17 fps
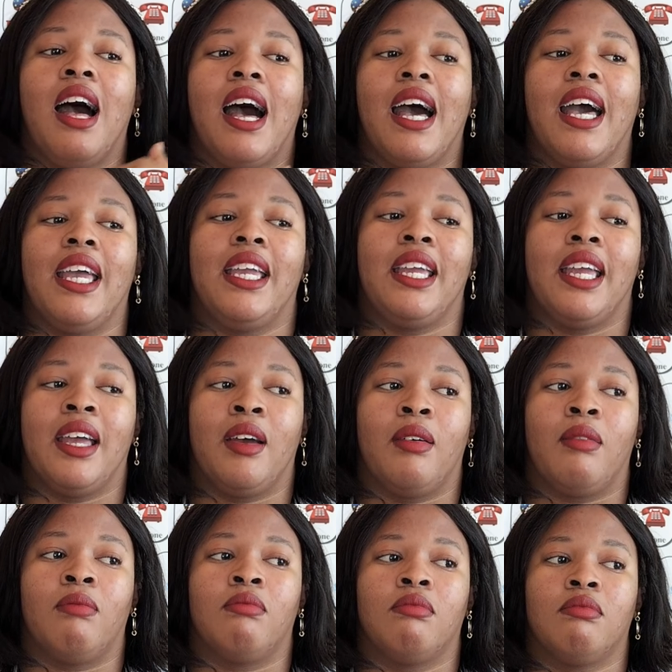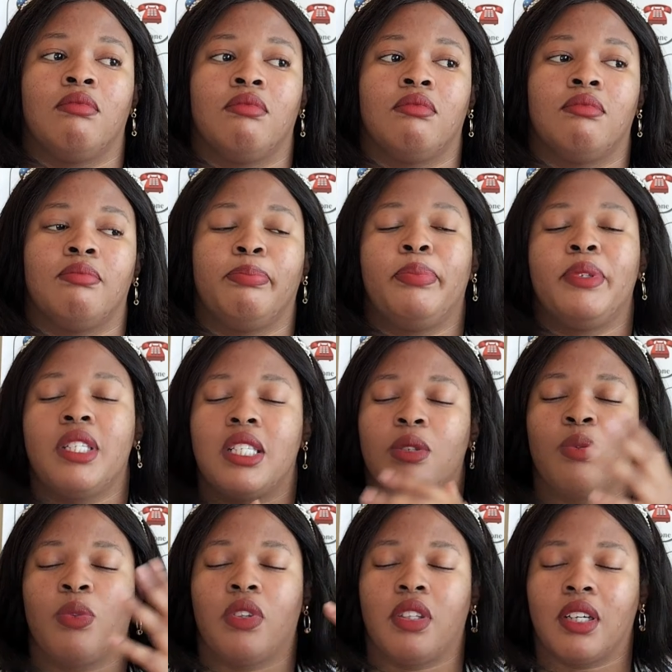I am
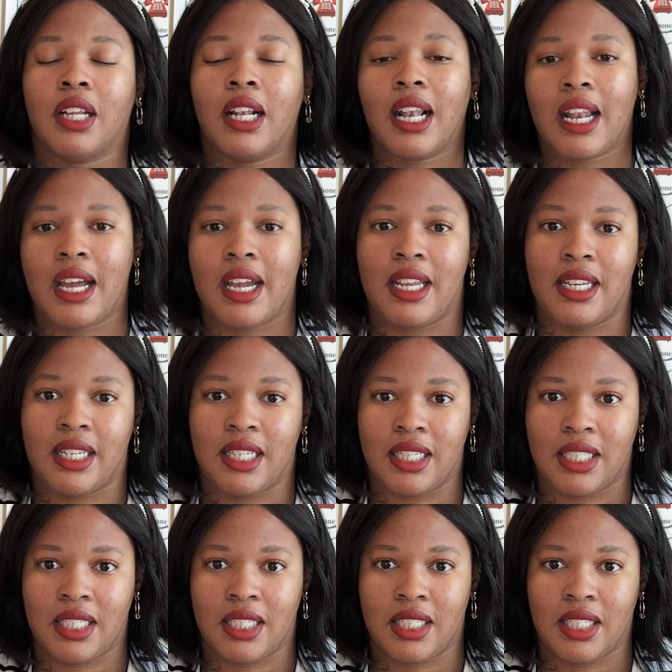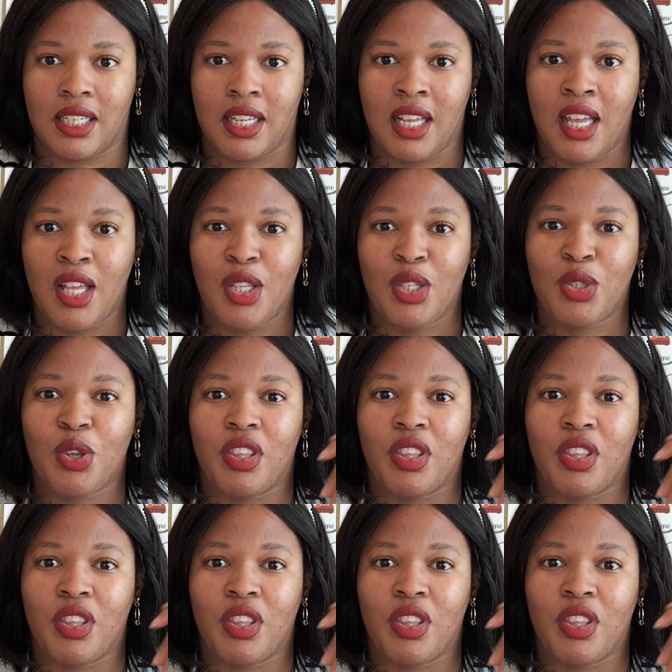dealing with a client,